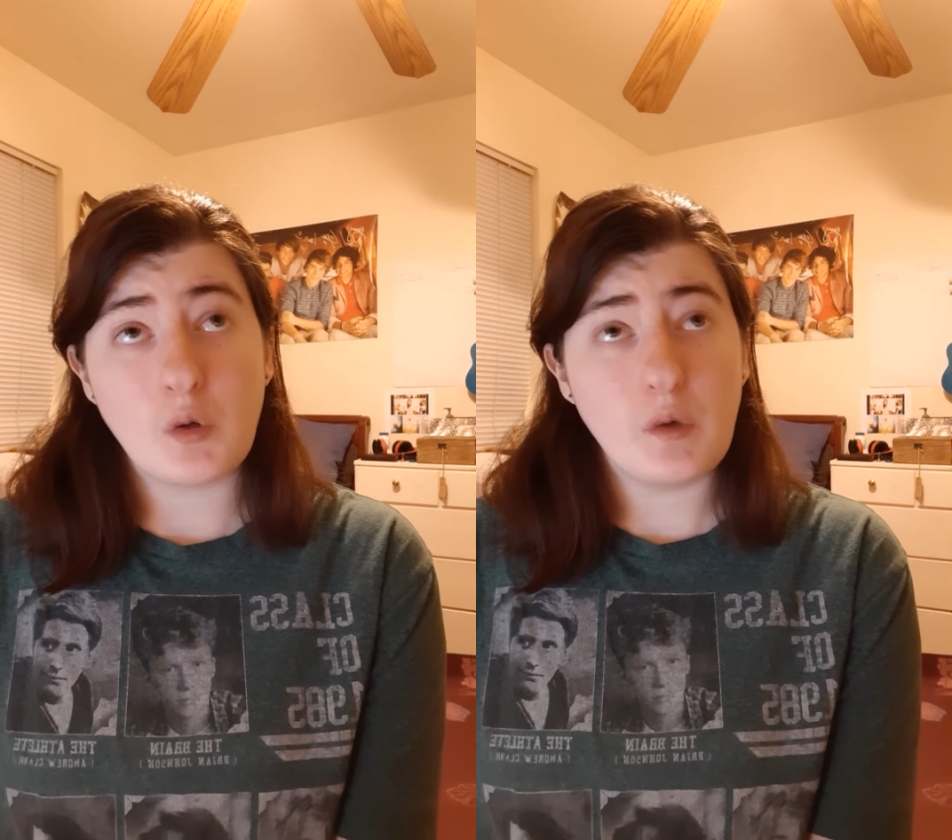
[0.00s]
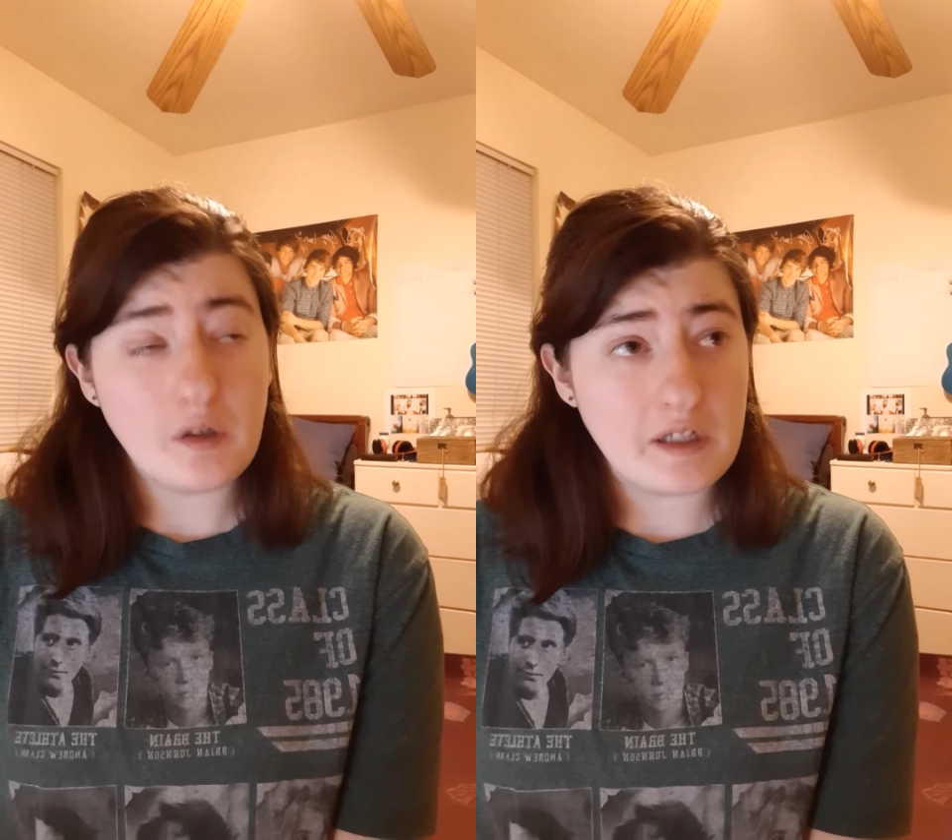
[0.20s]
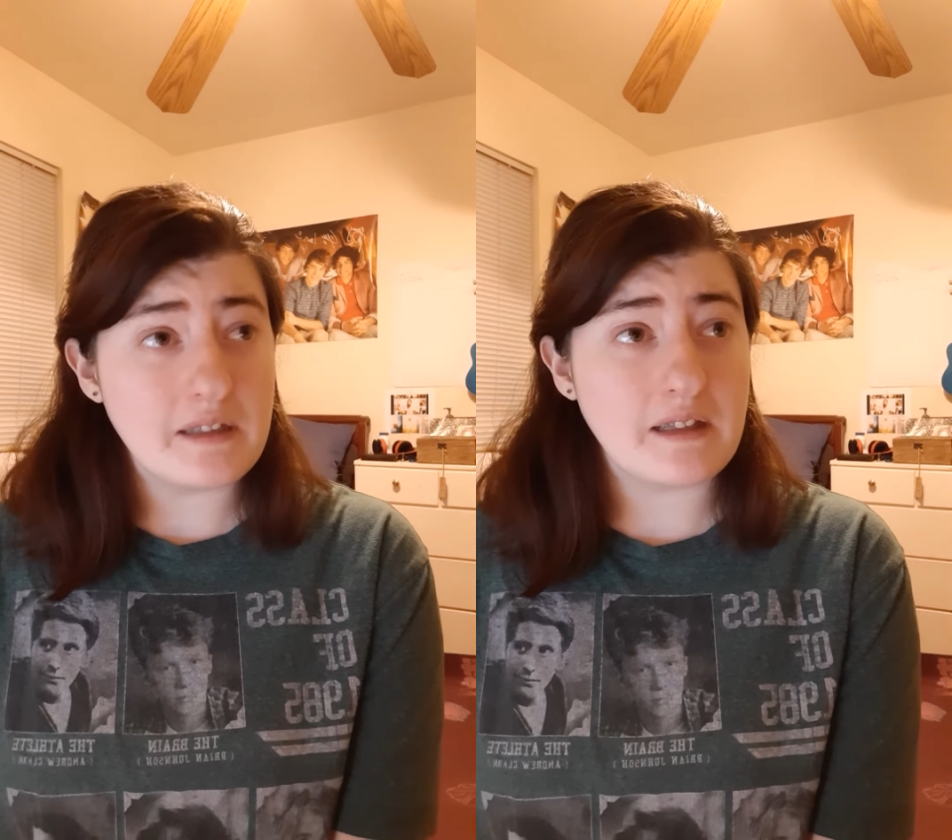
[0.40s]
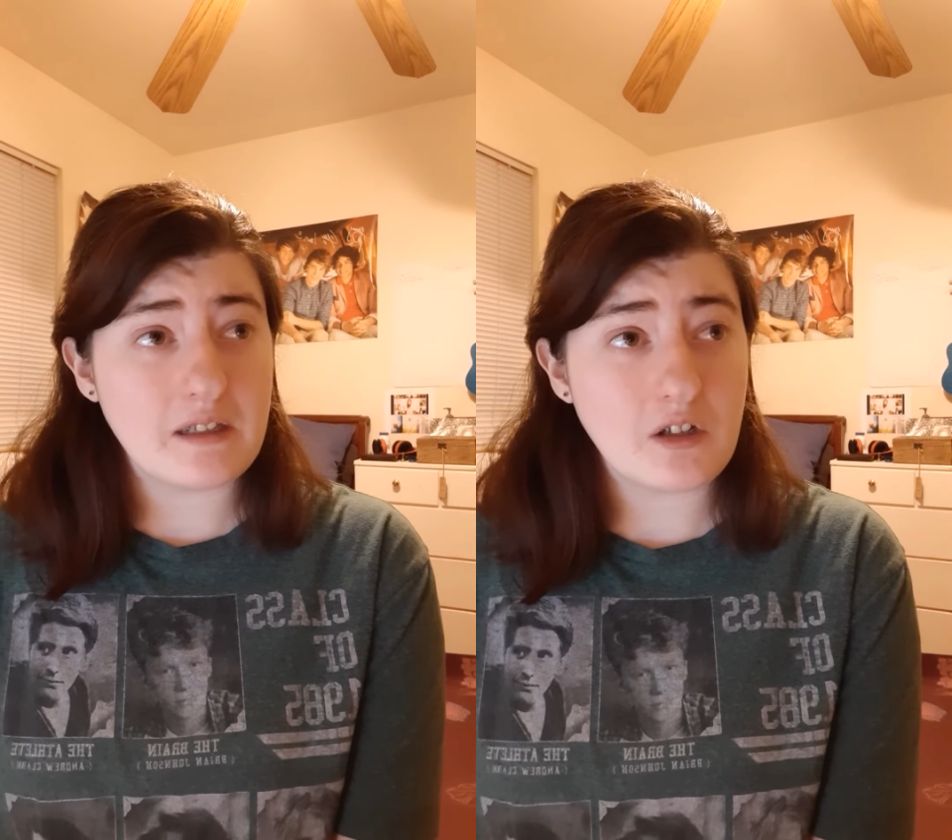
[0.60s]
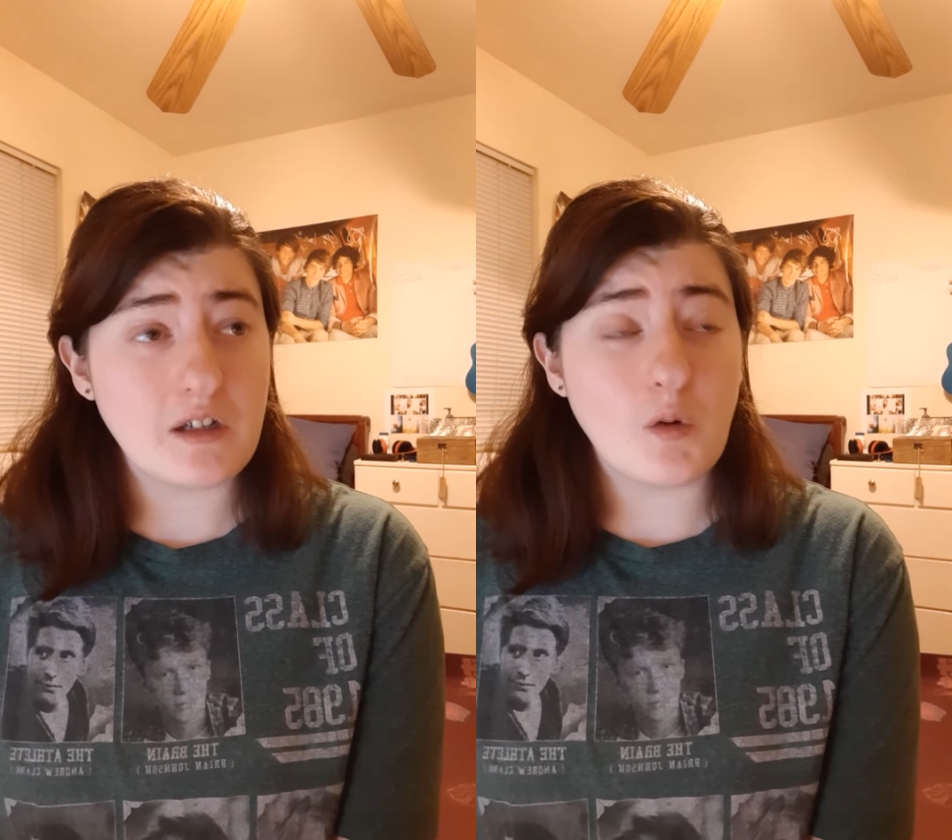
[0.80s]
query
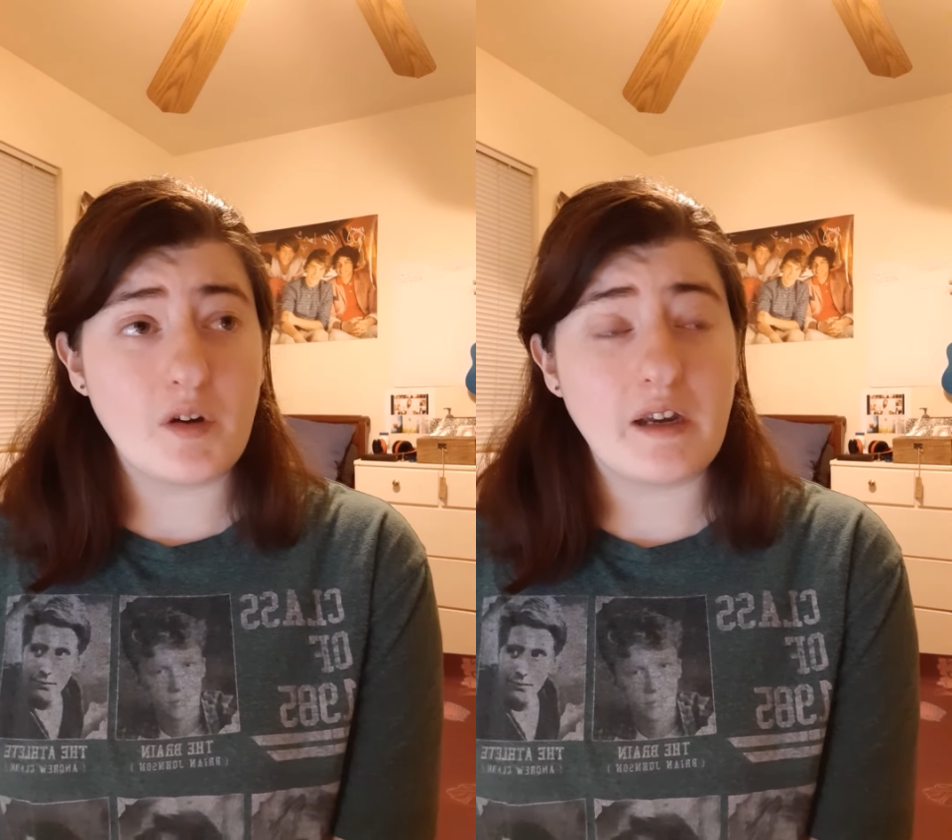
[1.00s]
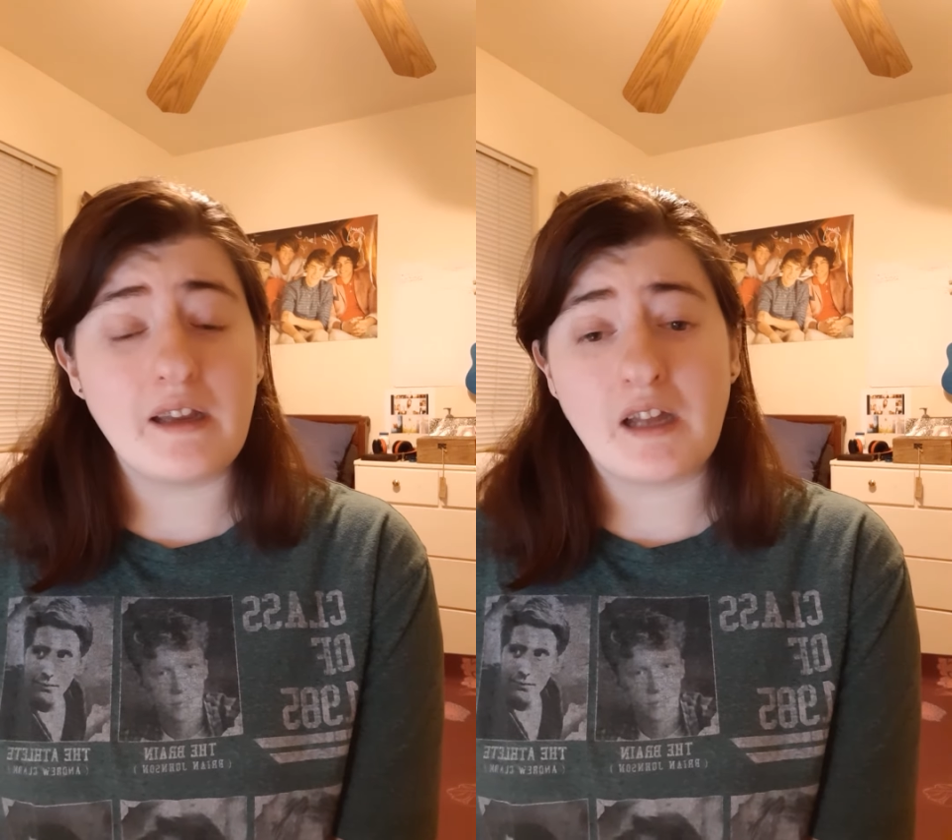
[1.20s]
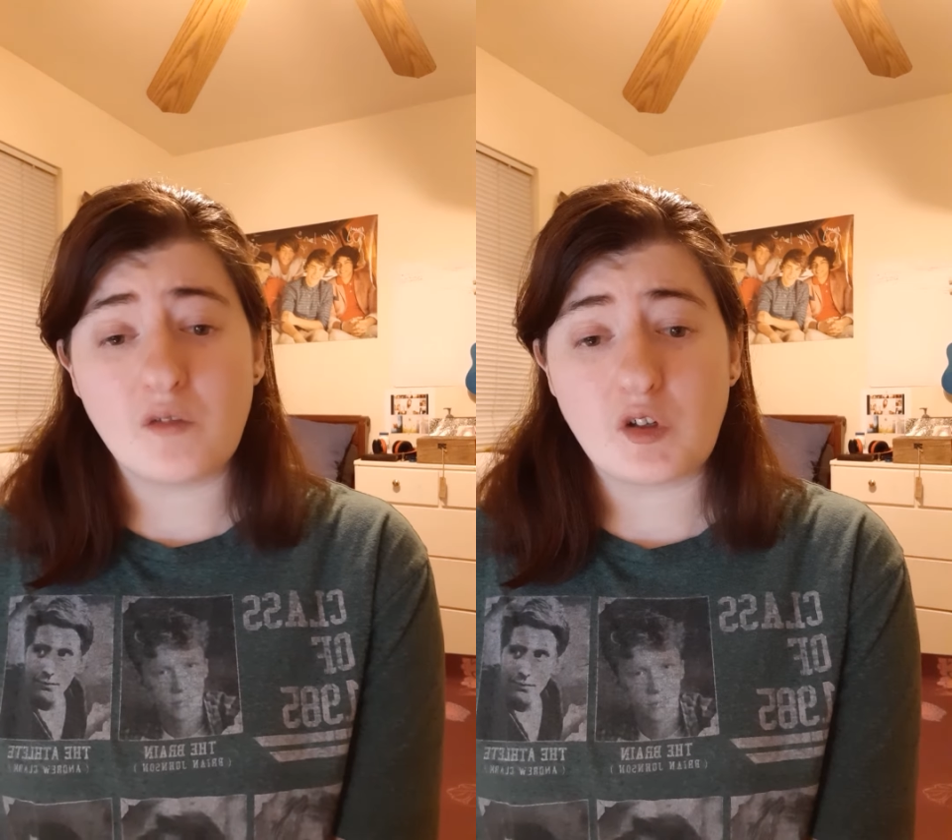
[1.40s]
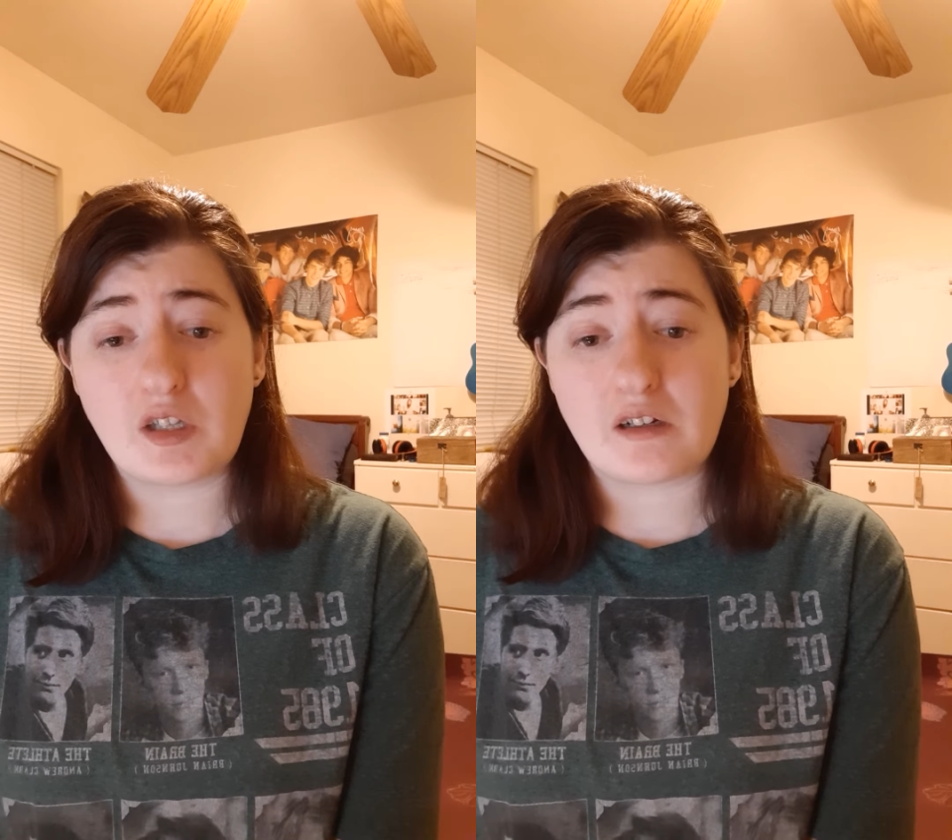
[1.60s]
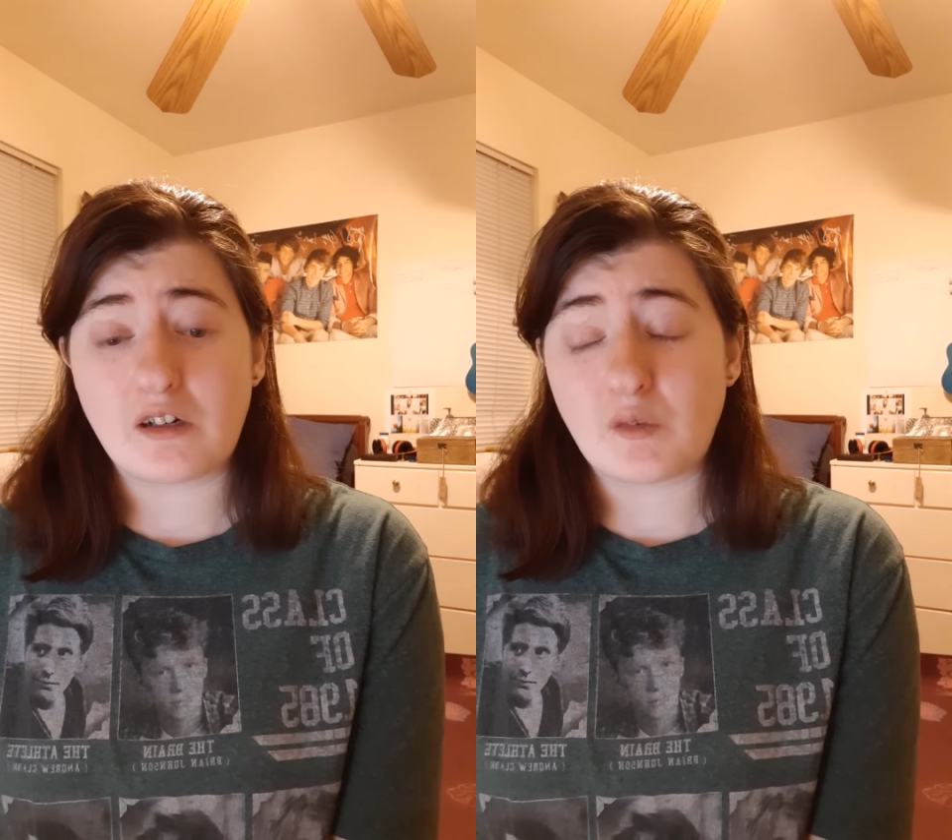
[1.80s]
letter or a cover
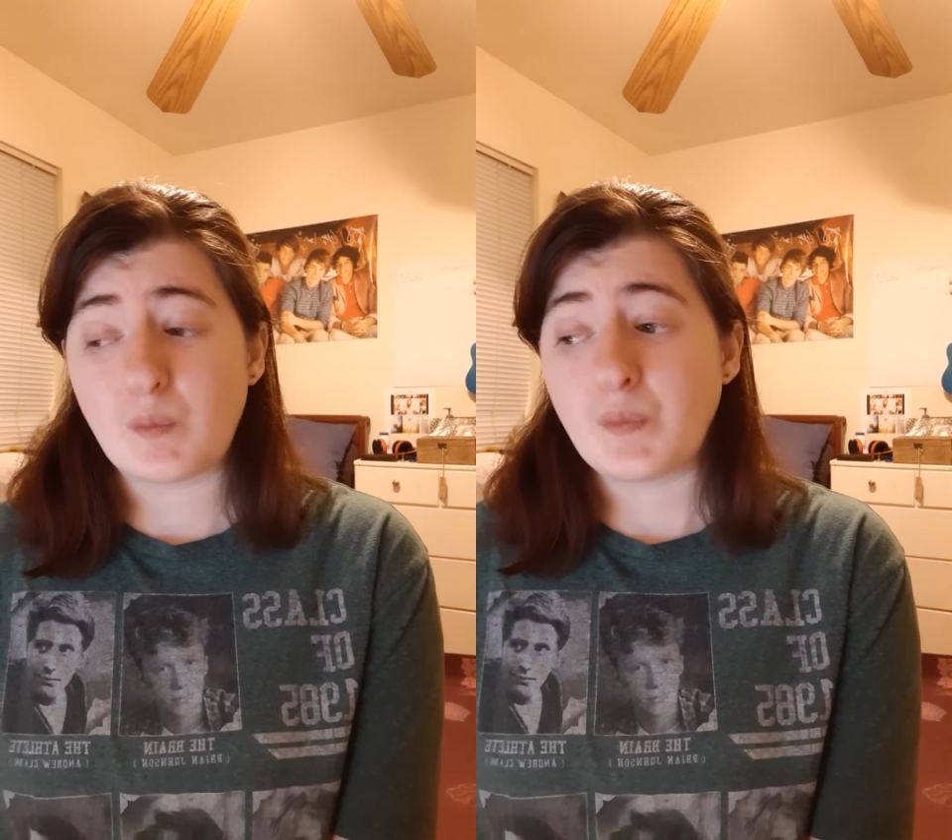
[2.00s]
letter.